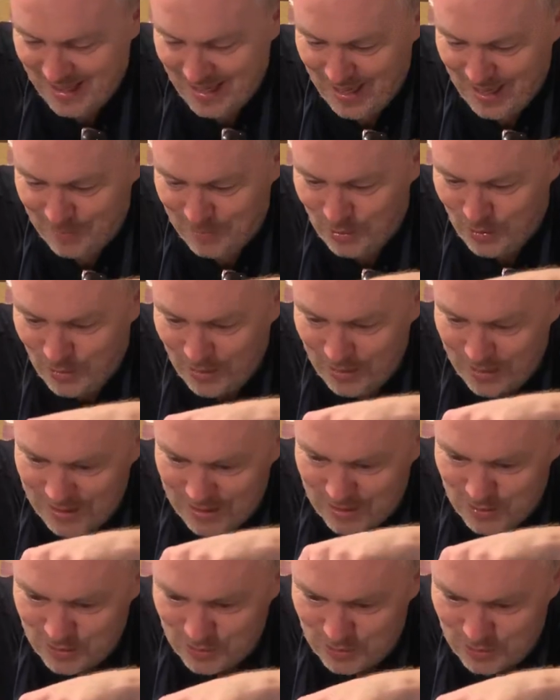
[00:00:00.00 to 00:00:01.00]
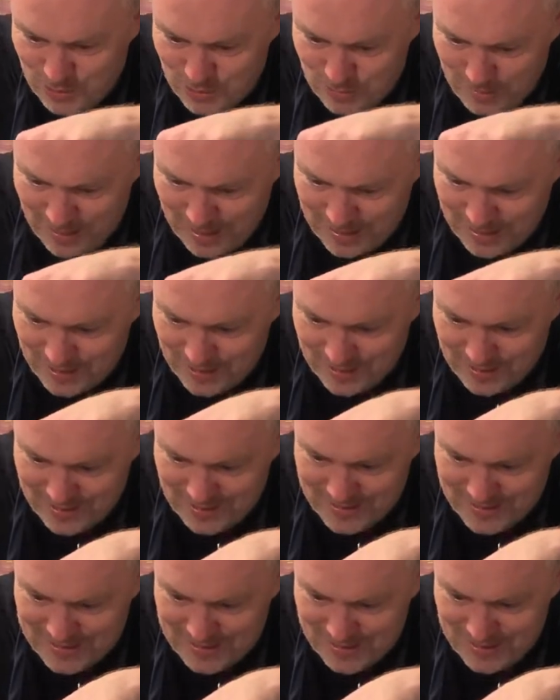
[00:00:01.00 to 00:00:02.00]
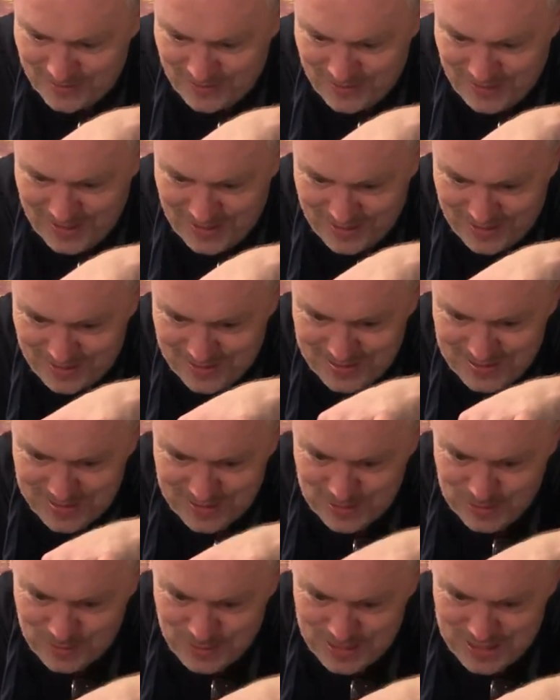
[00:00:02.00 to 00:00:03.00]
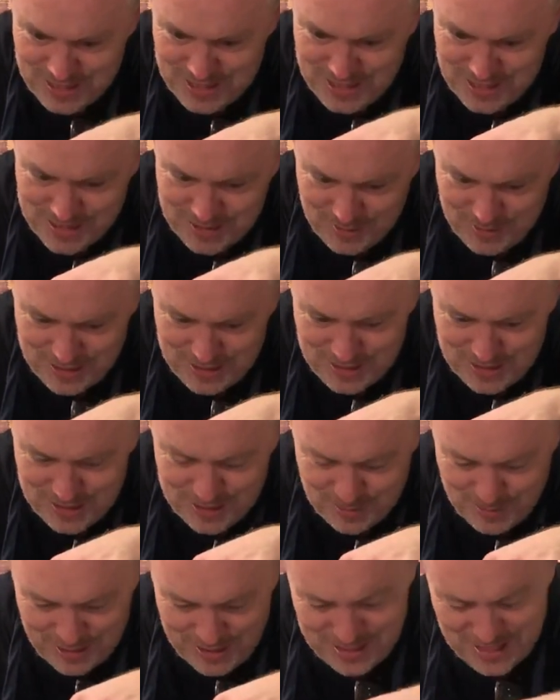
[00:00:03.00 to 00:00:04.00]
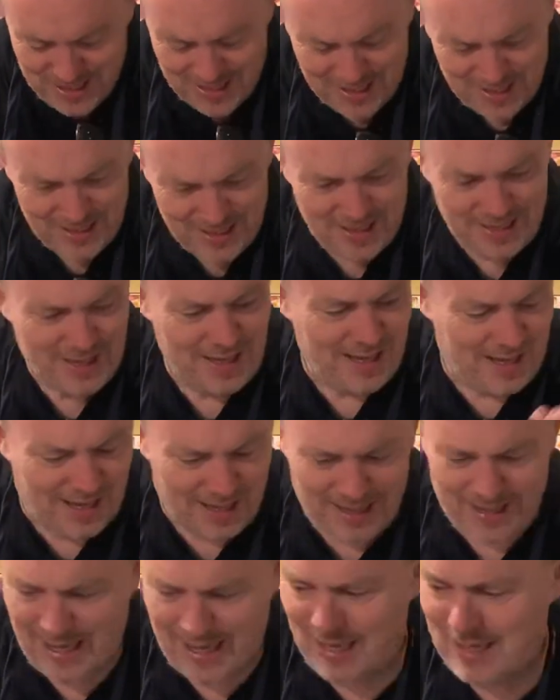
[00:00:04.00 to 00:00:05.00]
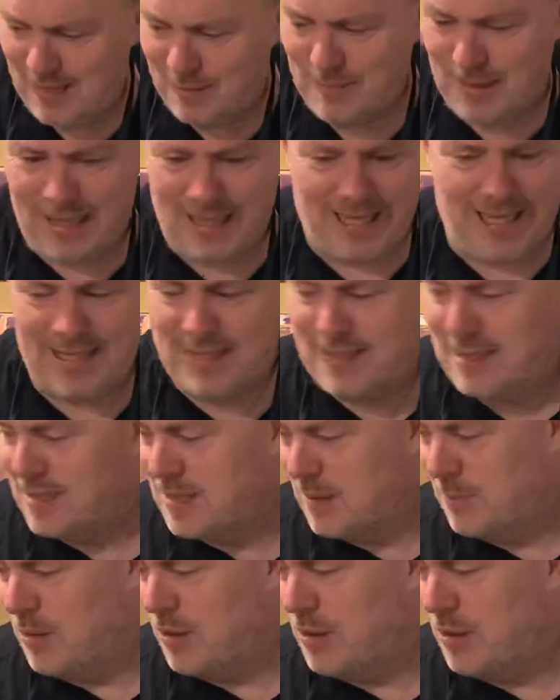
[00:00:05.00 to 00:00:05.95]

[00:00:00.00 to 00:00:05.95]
I'm going to do my little scissor fingers and squeegee. And I need my glasses to put